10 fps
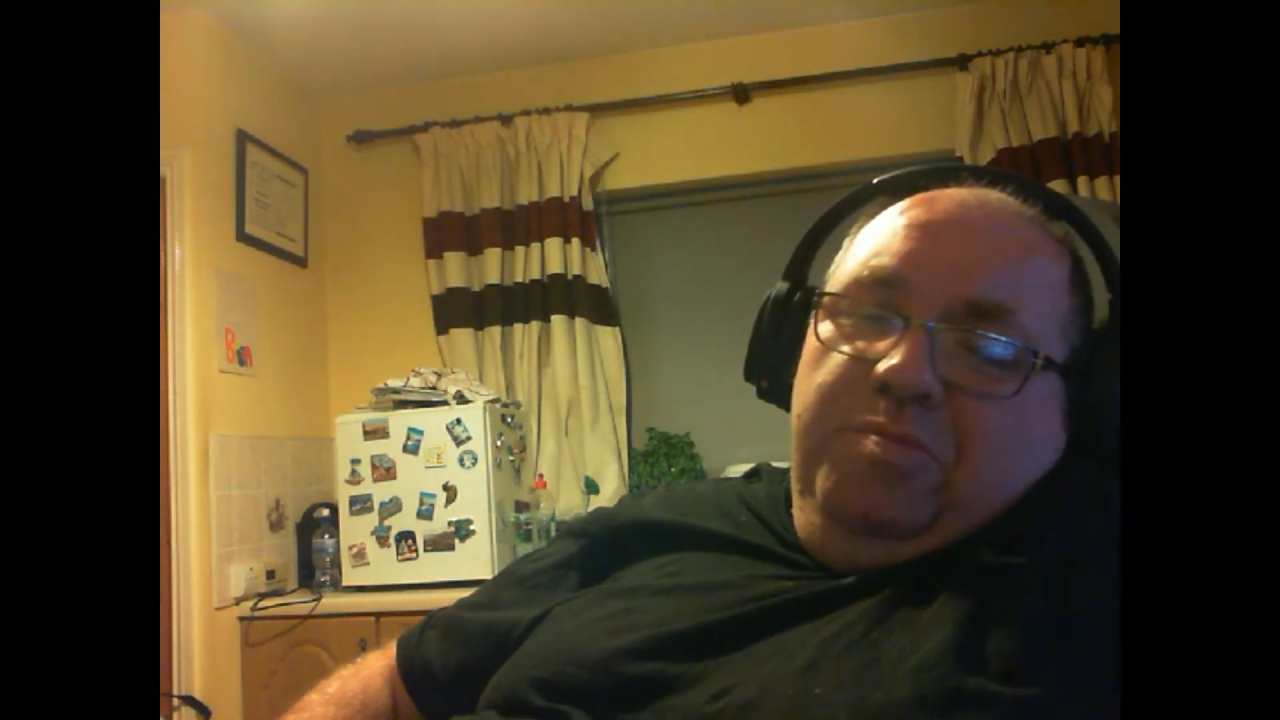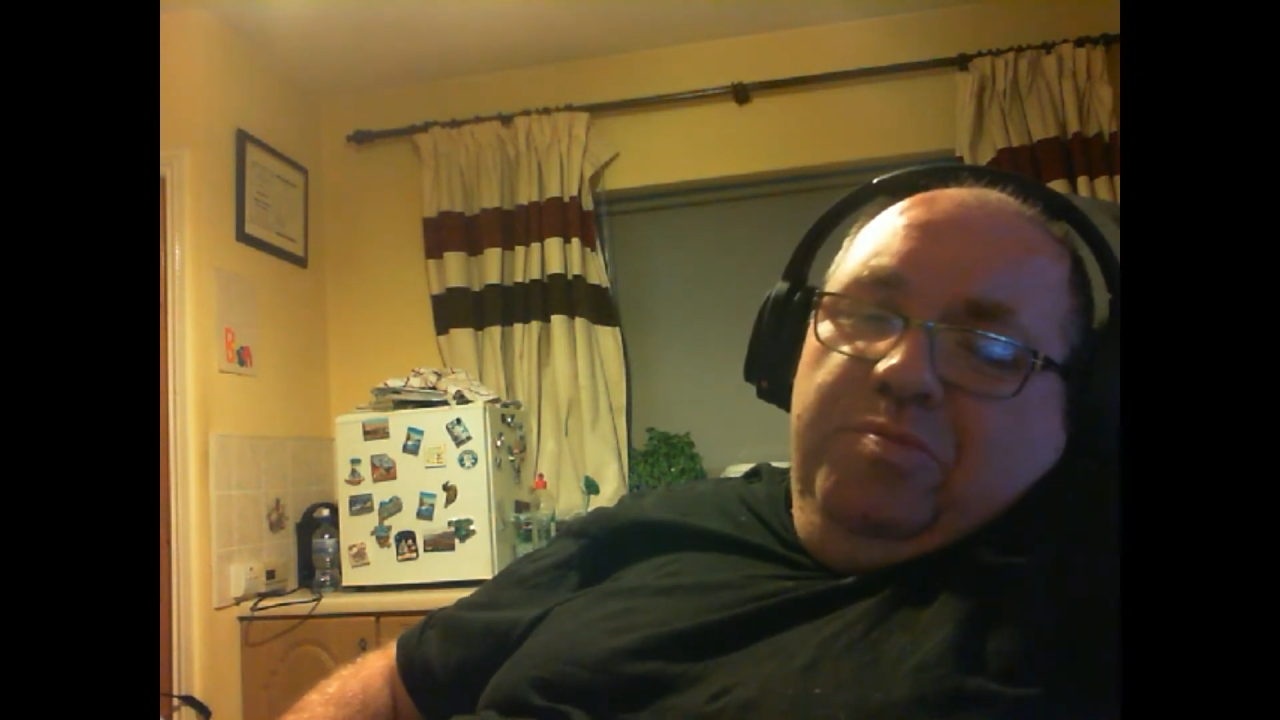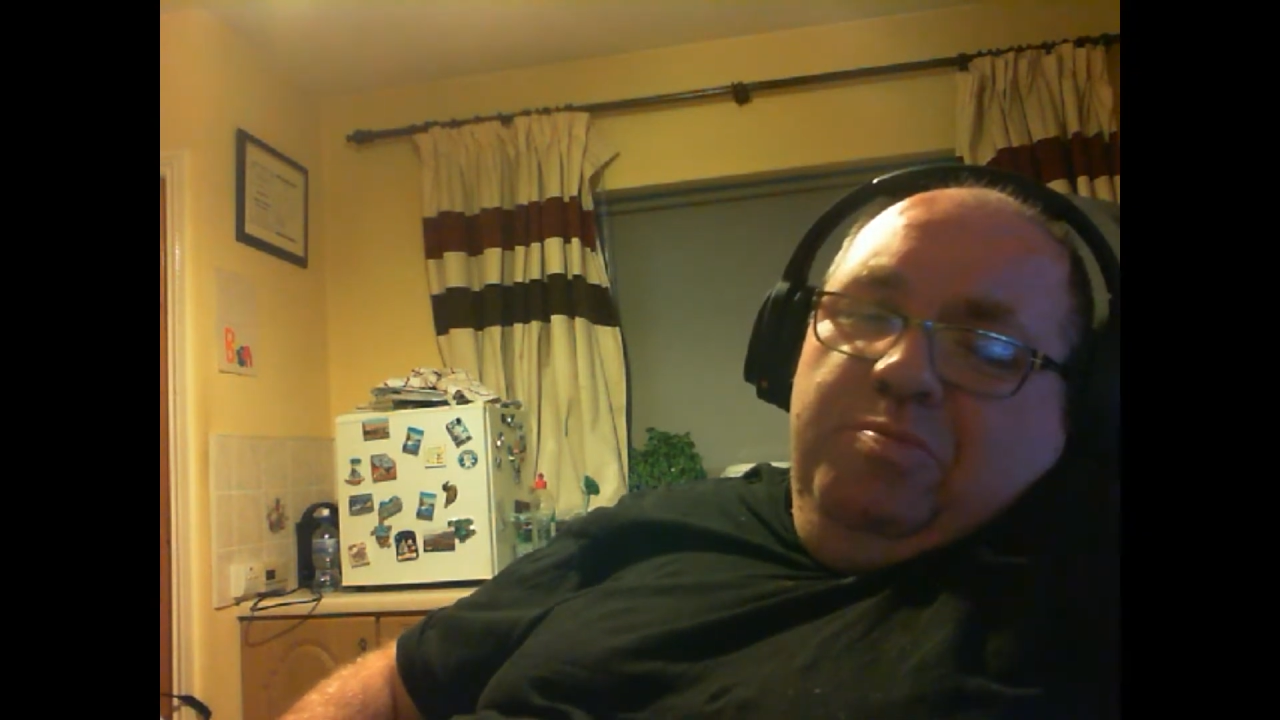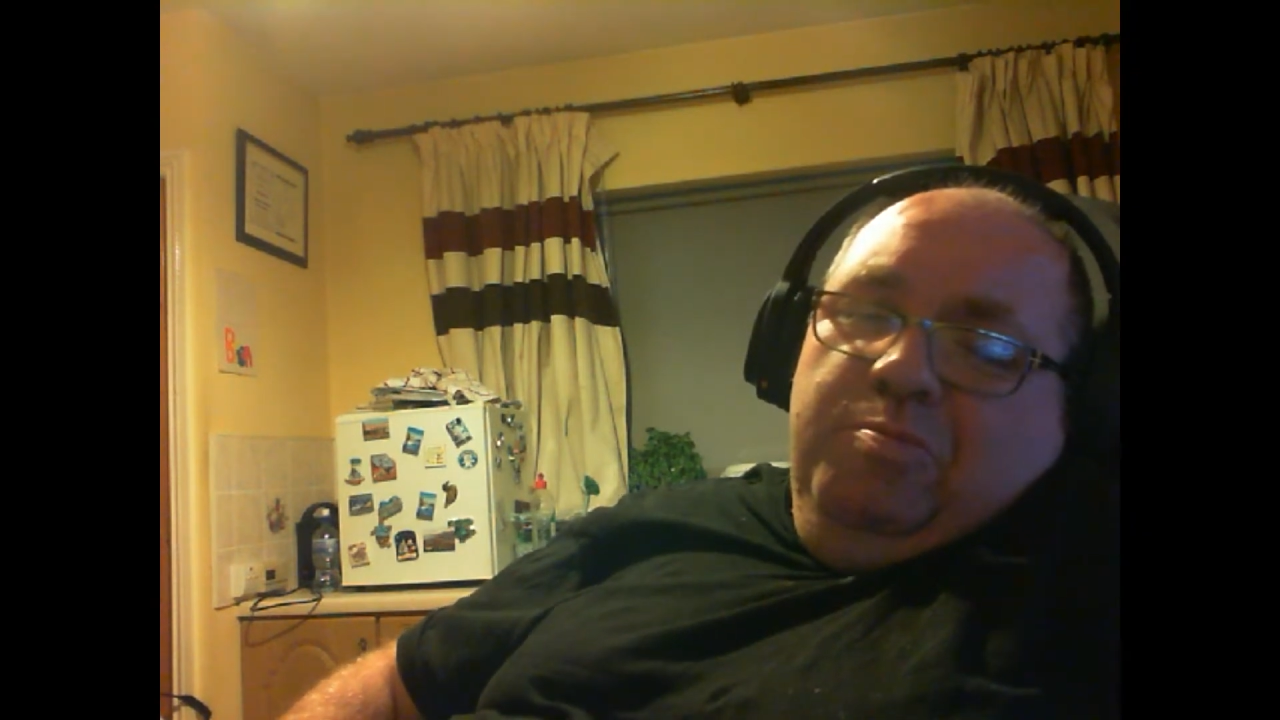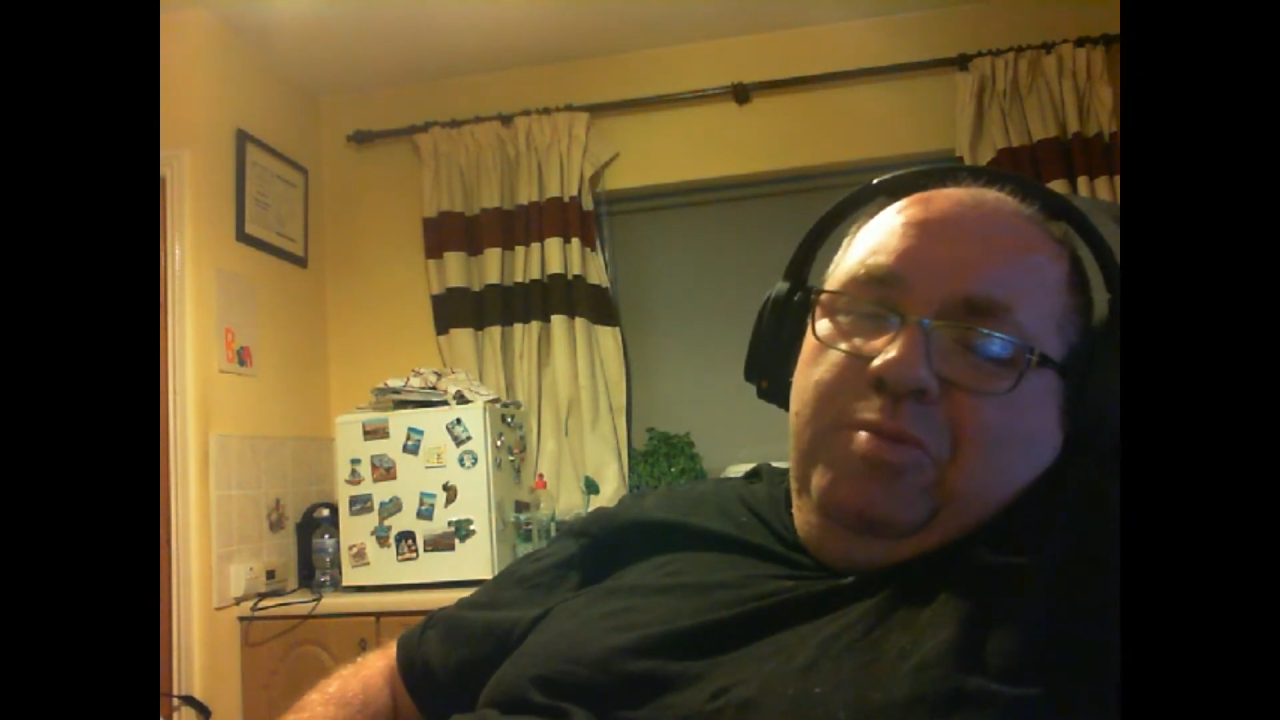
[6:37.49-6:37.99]

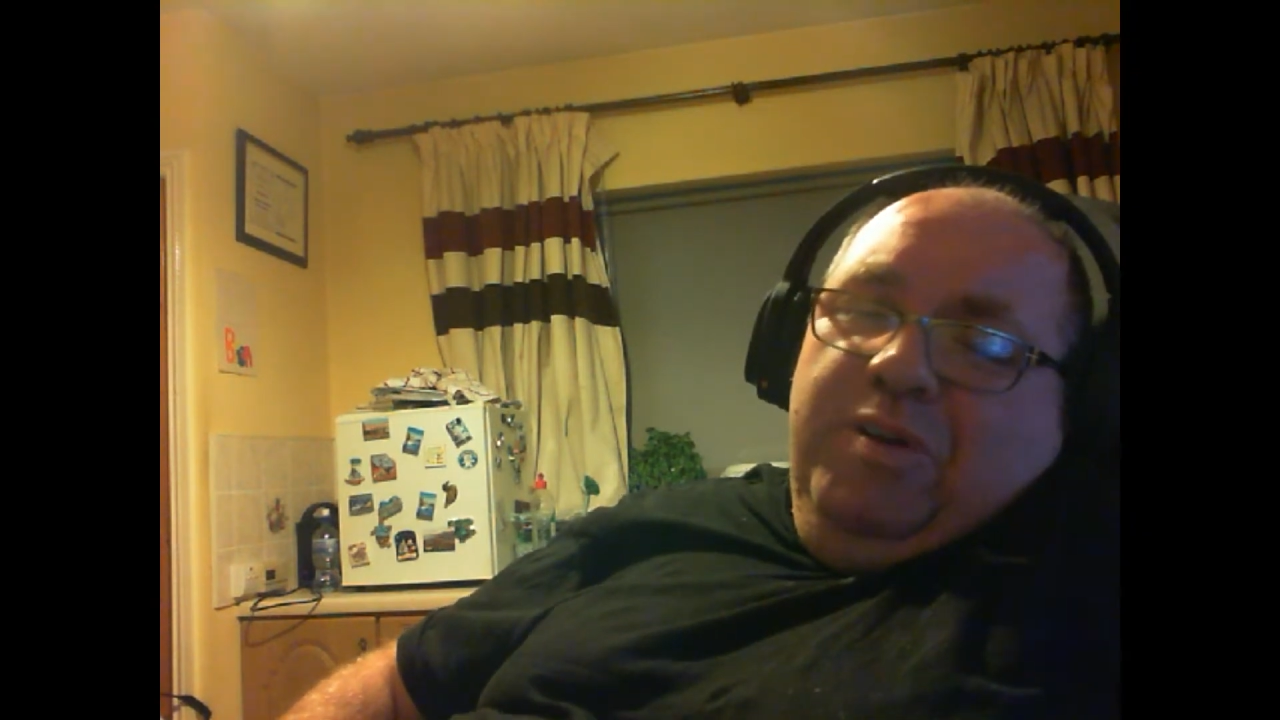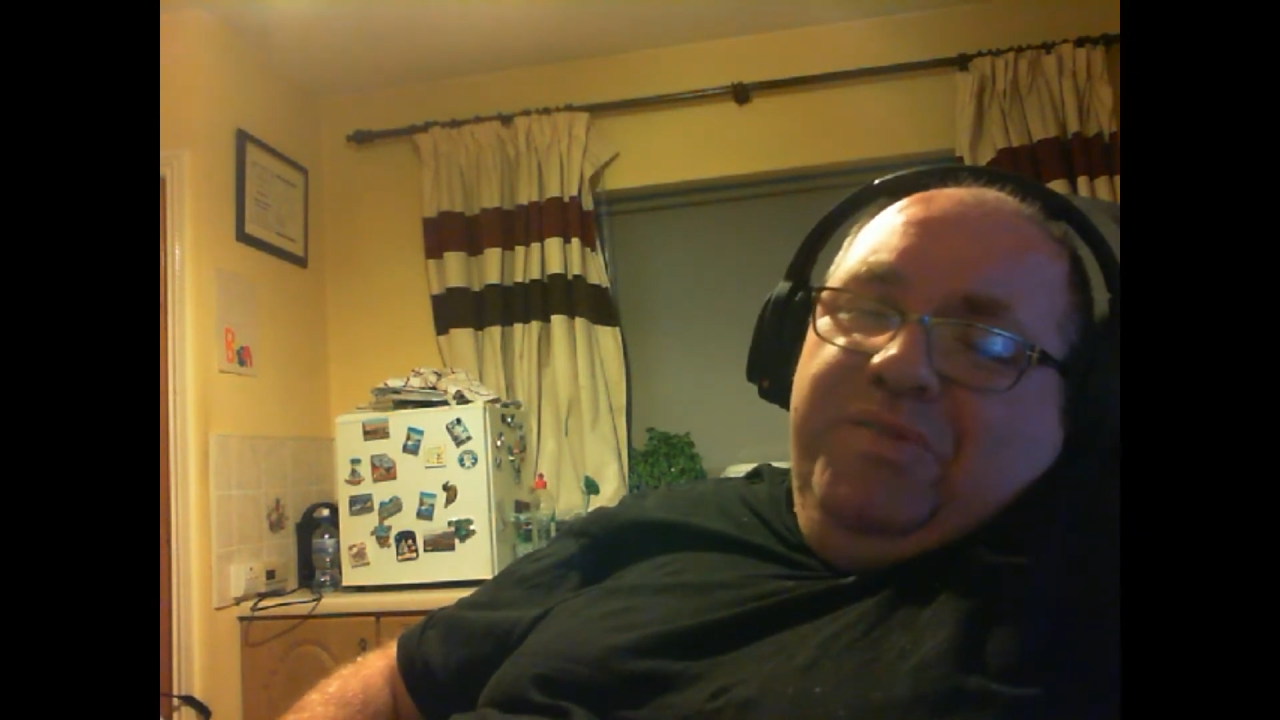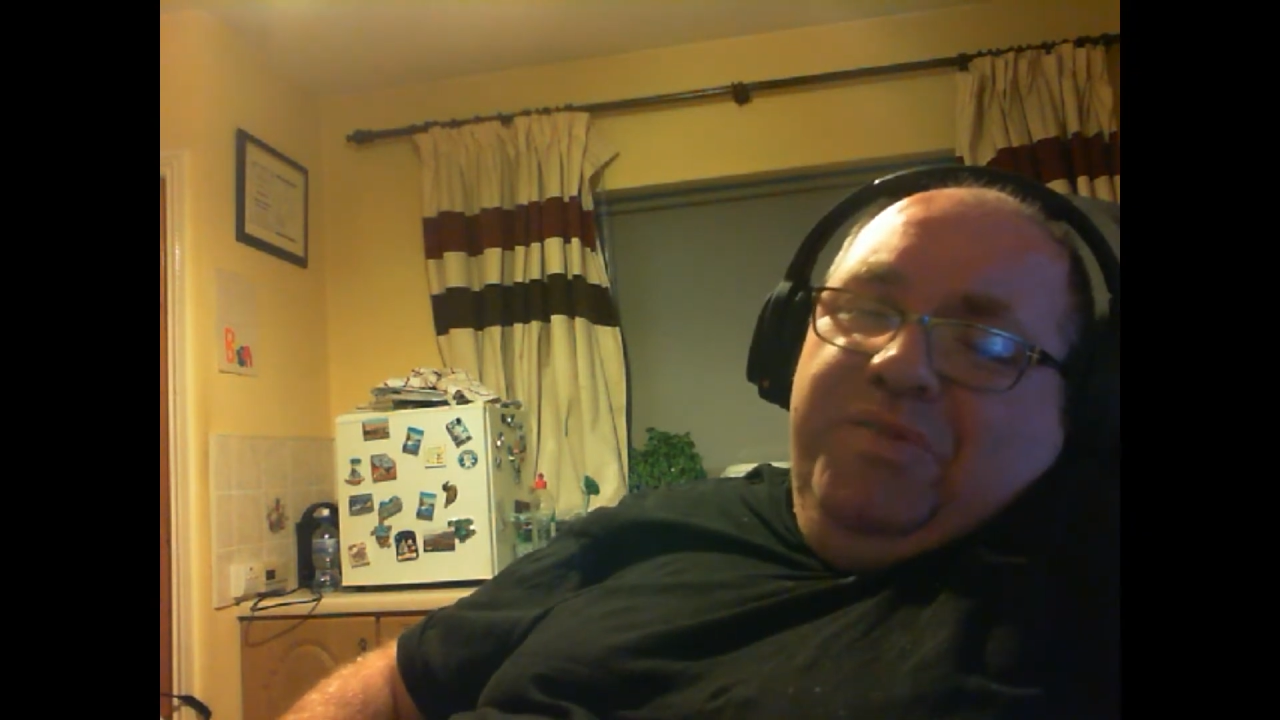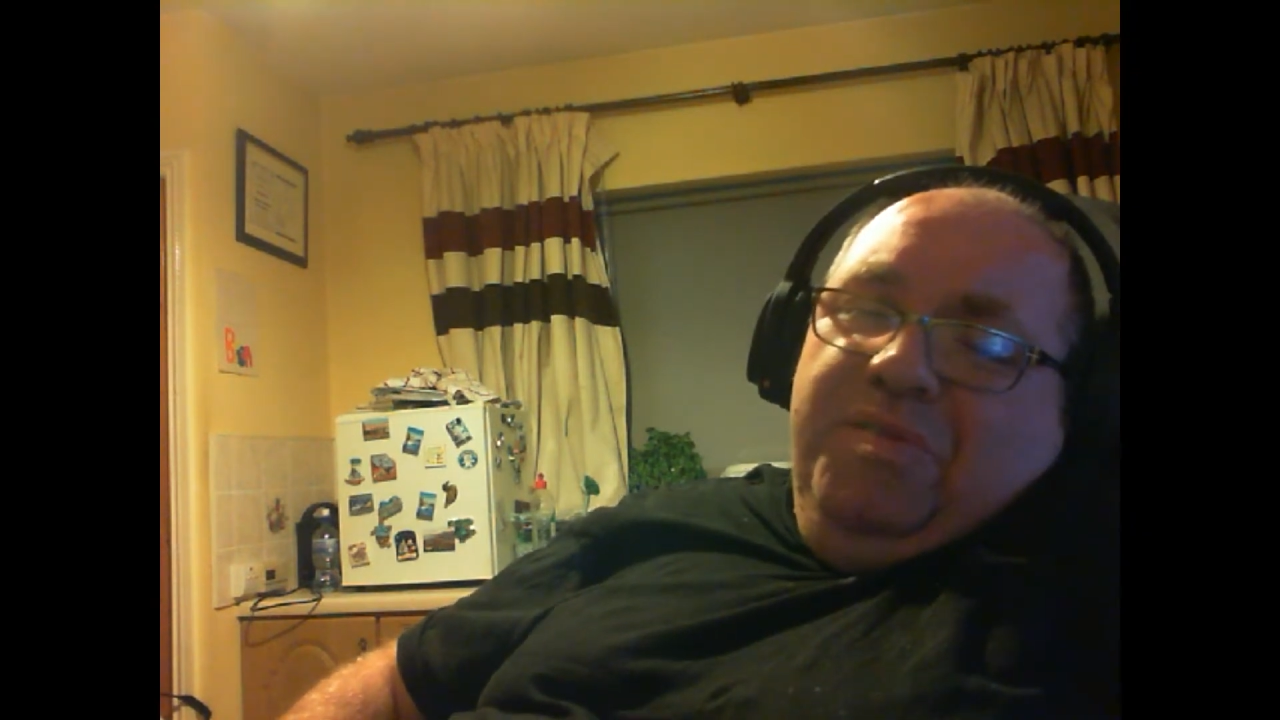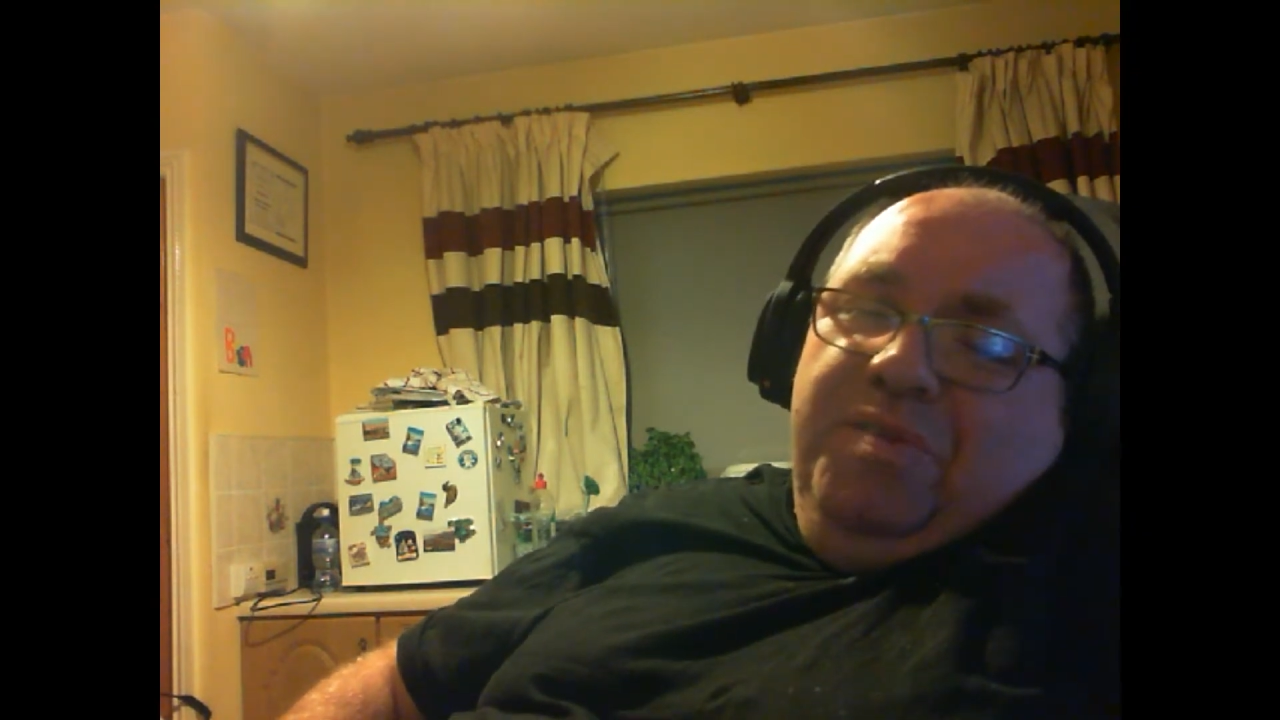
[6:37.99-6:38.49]

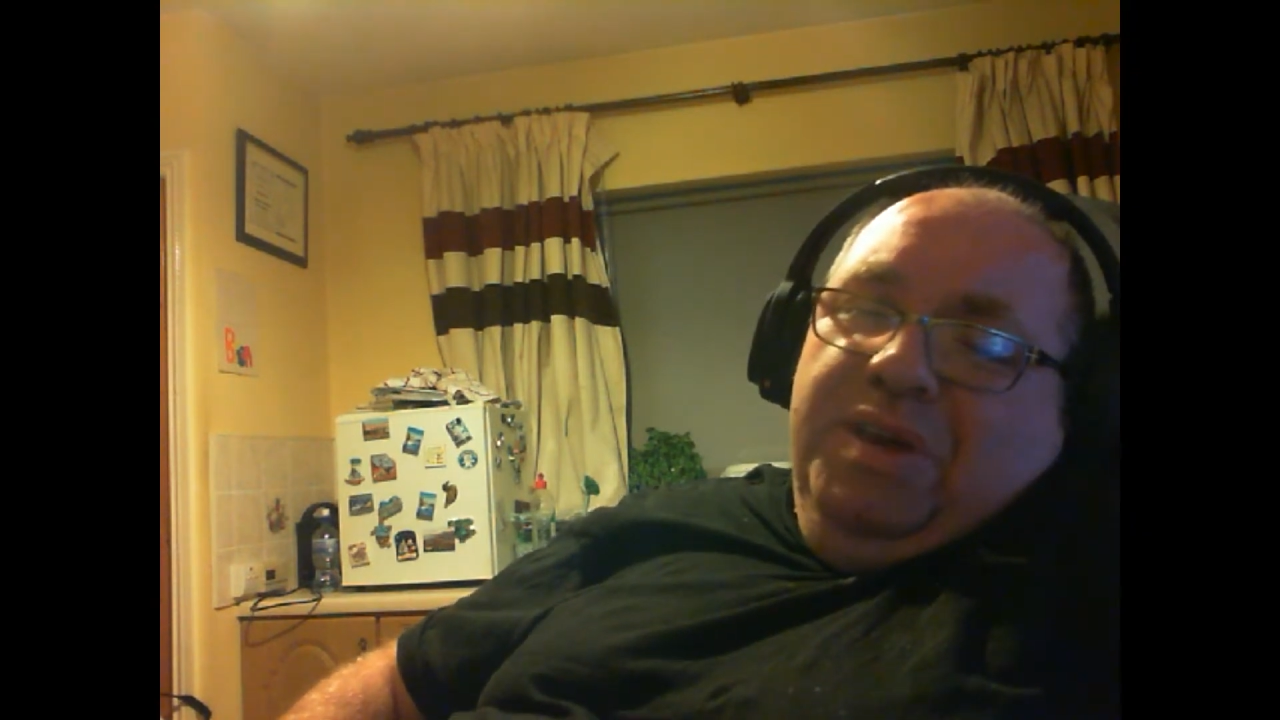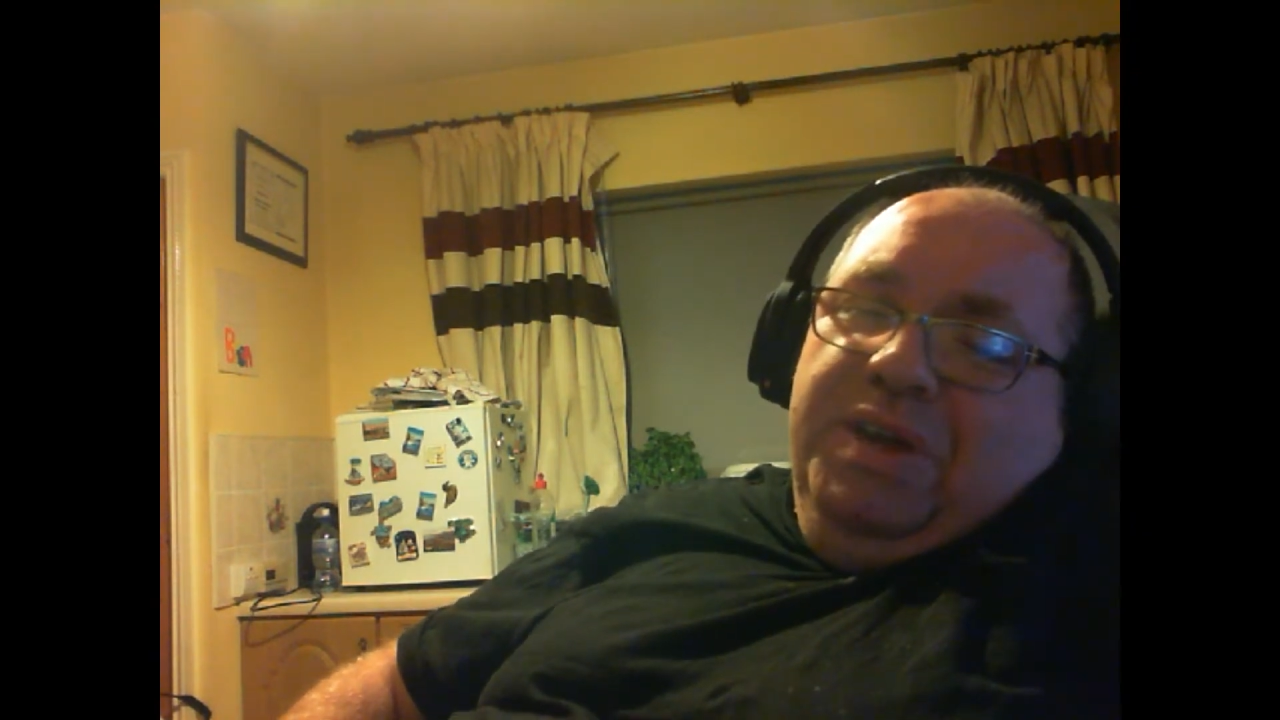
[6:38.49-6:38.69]
wasn't